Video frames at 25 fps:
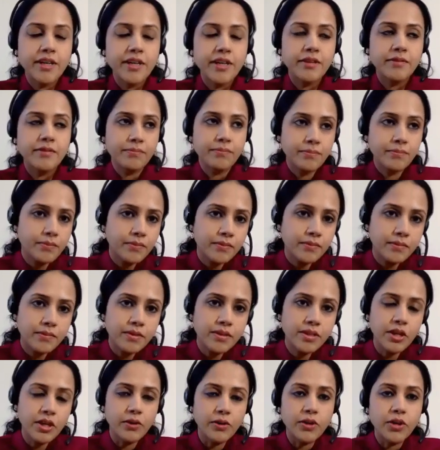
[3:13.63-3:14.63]
you're,
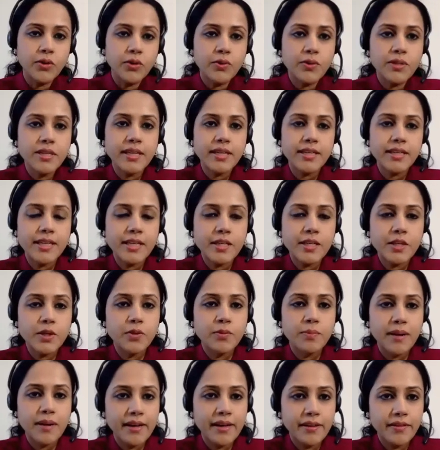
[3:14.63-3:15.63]
using
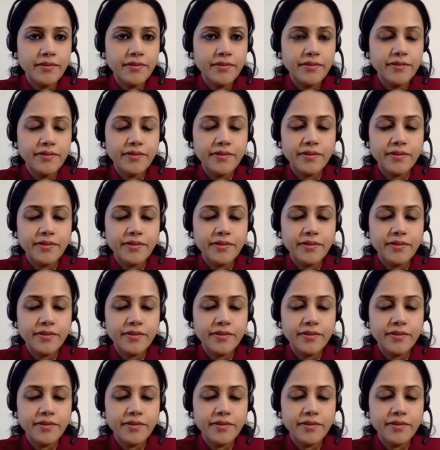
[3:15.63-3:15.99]
atezo-bev,